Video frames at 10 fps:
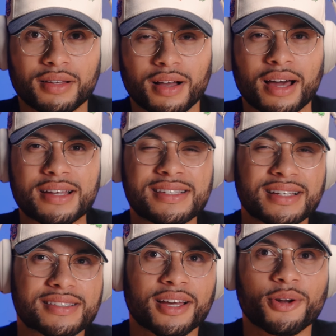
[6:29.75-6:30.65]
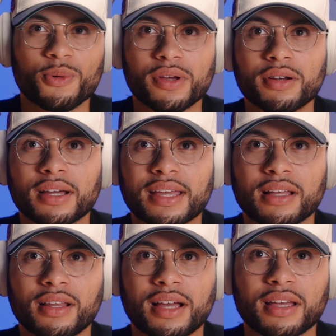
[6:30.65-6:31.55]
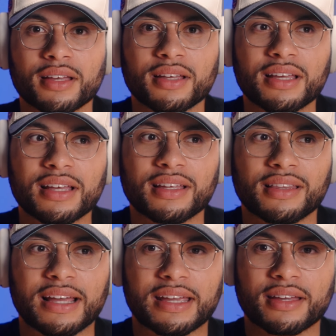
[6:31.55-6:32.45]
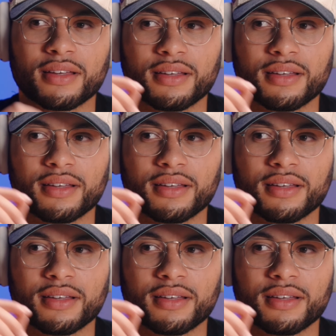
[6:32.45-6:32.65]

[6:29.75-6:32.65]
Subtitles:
Honestly, it's kind of weird, I can't lie. Like,